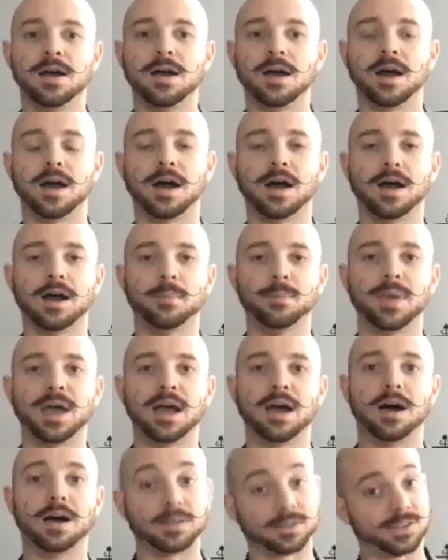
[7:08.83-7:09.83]

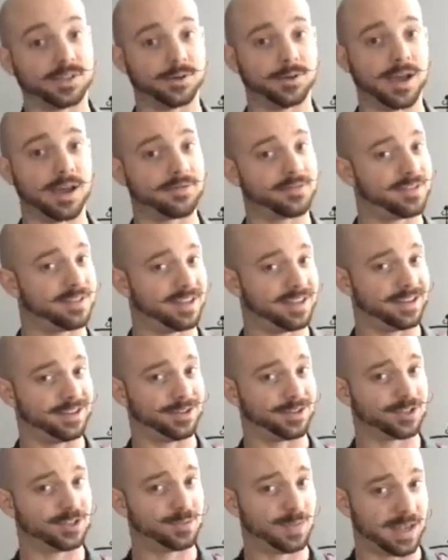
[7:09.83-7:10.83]
Also, everything in
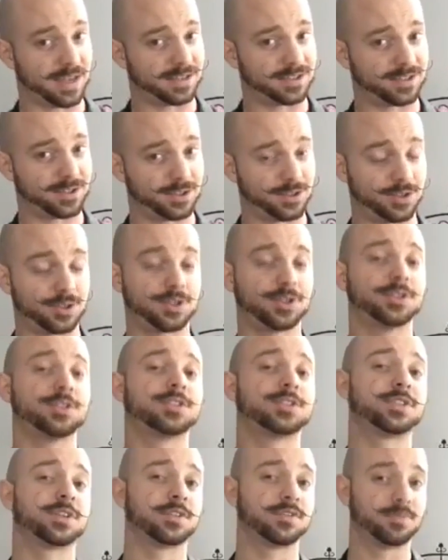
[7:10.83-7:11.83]
your space should
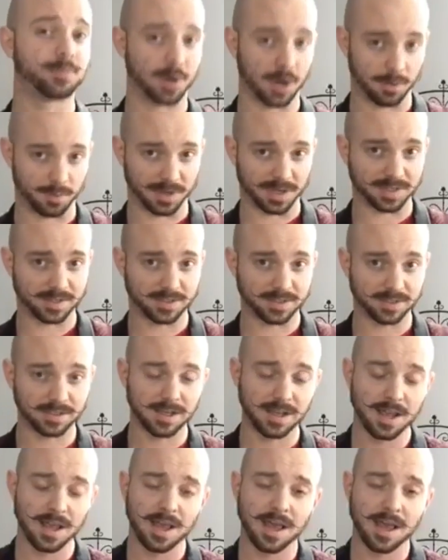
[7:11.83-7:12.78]
serve purpose.